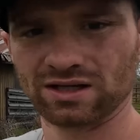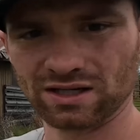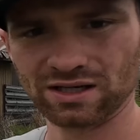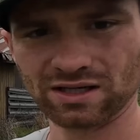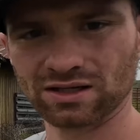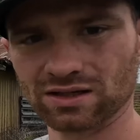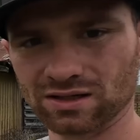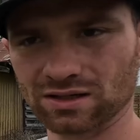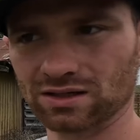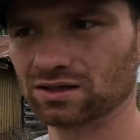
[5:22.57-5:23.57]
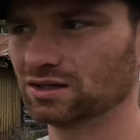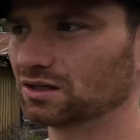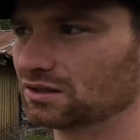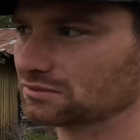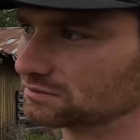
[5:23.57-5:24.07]
in a
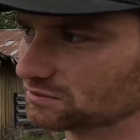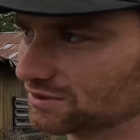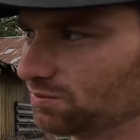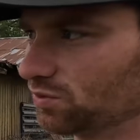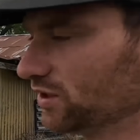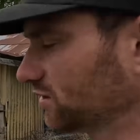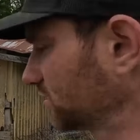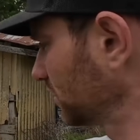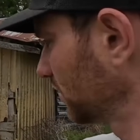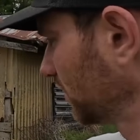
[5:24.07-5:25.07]
couple weeks.